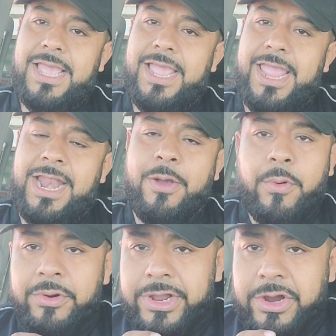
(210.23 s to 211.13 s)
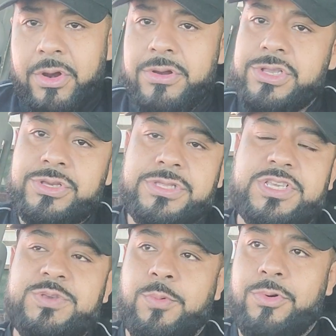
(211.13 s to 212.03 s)
And I want to encourage you
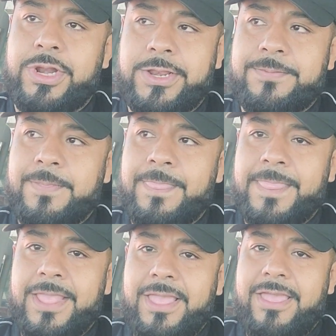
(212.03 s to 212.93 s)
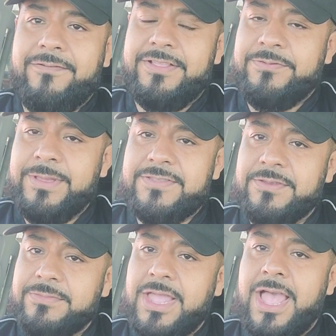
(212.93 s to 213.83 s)
this morning, if it's been
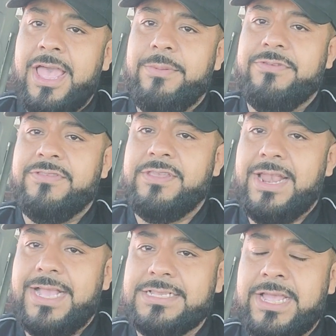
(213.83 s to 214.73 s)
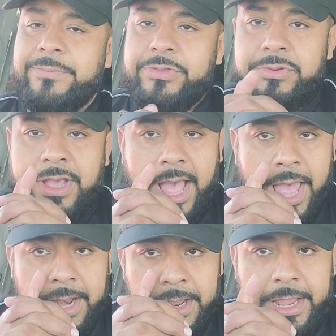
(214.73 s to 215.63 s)
some time since the last time you got
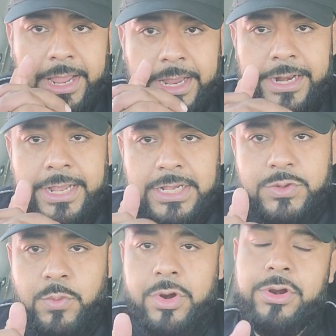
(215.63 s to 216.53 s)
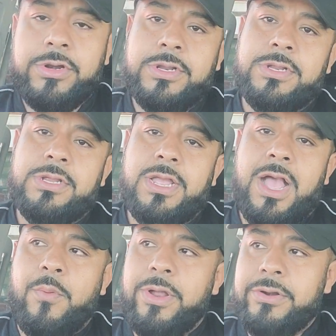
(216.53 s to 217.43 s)
in his word, I
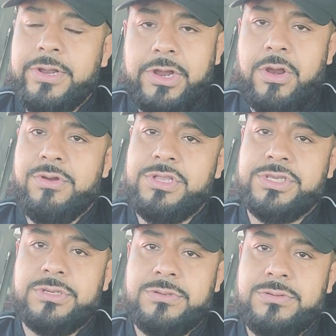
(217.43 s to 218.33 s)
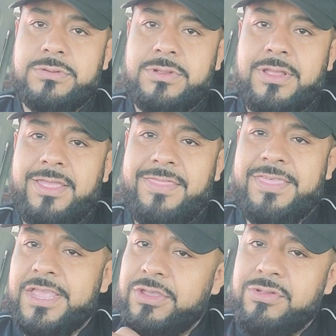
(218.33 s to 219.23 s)
want to encourage you
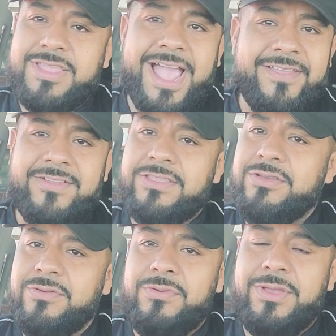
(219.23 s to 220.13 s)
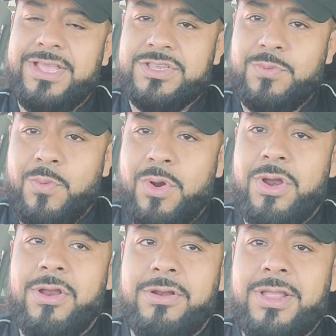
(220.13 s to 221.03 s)
that you dive into his
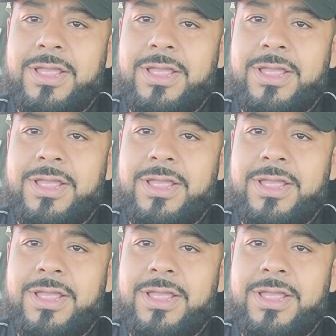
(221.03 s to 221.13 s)
word